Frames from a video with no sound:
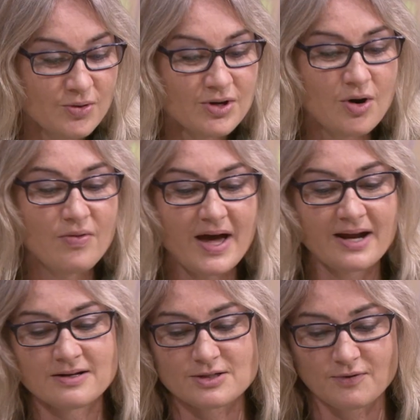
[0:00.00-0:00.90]
you know,
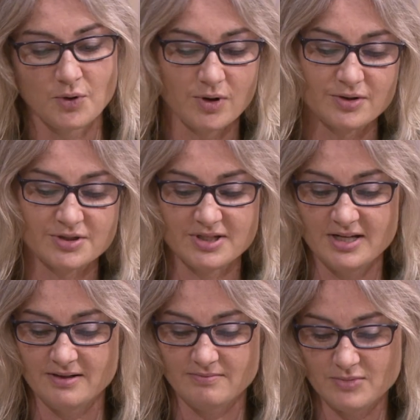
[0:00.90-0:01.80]
that is, of course,
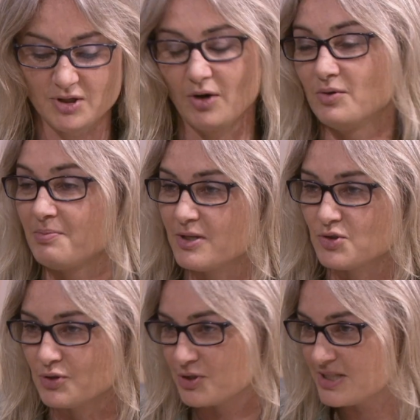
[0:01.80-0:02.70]
it, you know, depends
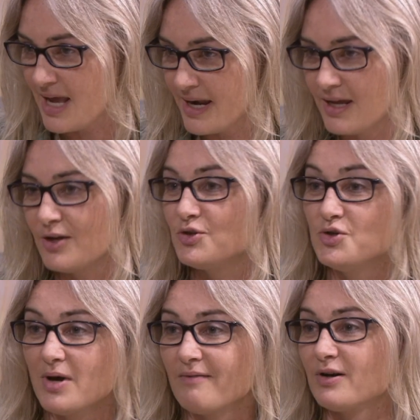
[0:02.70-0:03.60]
on your setting. Do
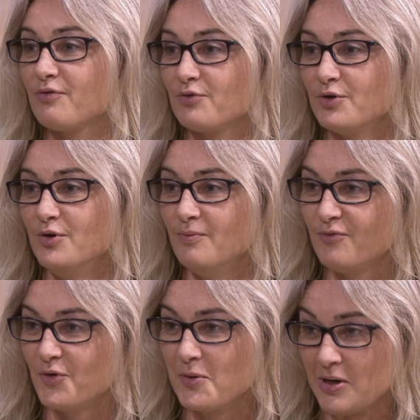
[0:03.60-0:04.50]
you have enough room
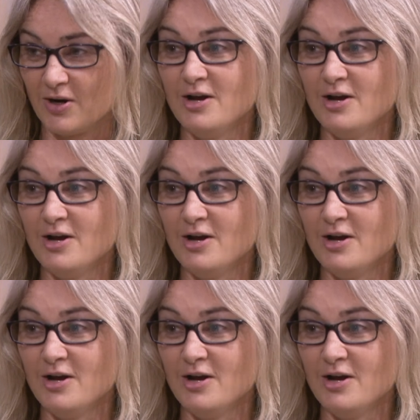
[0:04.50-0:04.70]
for,